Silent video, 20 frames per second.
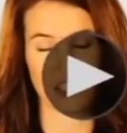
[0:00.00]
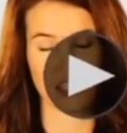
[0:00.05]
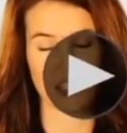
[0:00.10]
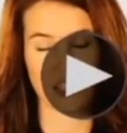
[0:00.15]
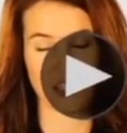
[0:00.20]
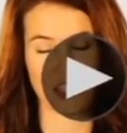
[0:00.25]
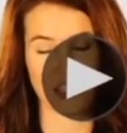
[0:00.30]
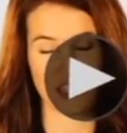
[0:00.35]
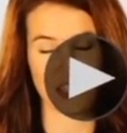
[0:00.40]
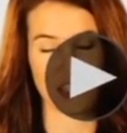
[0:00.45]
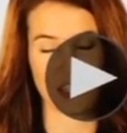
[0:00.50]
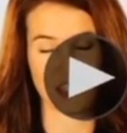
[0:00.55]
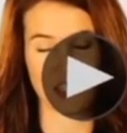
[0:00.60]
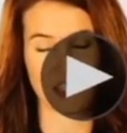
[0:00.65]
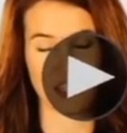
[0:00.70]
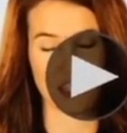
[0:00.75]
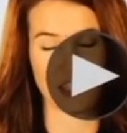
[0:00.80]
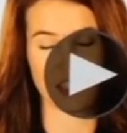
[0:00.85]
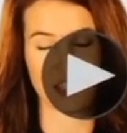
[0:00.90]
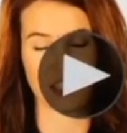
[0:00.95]
it looks
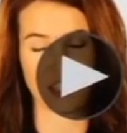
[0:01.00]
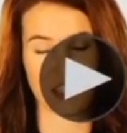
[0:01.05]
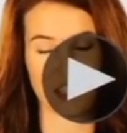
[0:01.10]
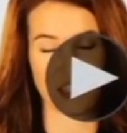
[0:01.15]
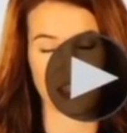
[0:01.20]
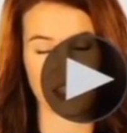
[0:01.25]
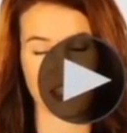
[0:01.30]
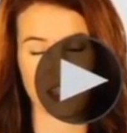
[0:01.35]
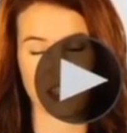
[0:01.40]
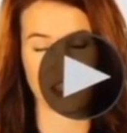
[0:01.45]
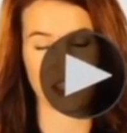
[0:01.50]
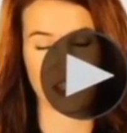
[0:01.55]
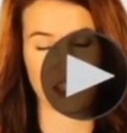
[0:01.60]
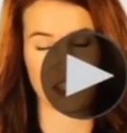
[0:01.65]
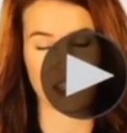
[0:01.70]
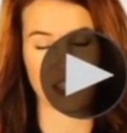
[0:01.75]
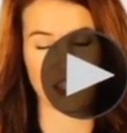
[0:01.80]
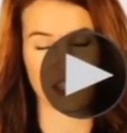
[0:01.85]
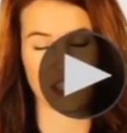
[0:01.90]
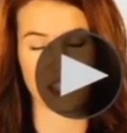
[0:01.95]
good. There's
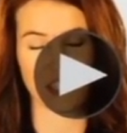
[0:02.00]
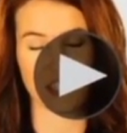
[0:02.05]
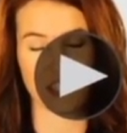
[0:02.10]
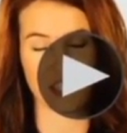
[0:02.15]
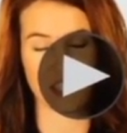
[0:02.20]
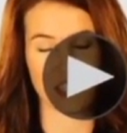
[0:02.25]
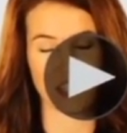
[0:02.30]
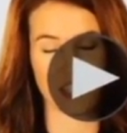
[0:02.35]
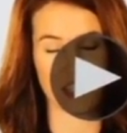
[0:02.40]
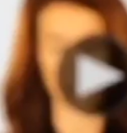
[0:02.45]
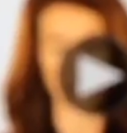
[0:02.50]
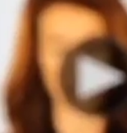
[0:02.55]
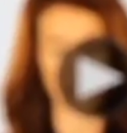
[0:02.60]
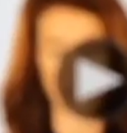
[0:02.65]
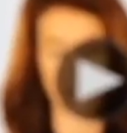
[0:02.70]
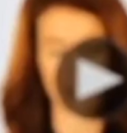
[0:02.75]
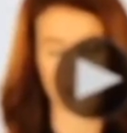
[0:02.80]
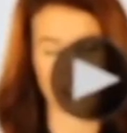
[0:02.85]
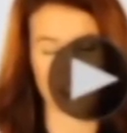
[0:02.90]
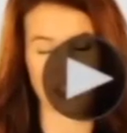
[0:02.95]
no weird hot
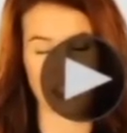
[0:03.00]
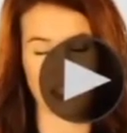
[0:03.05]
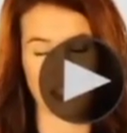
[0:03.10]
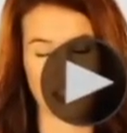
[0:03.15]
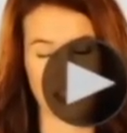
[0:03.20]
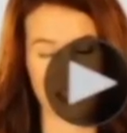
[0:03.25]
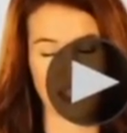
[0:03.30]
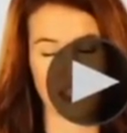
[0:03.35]
spots.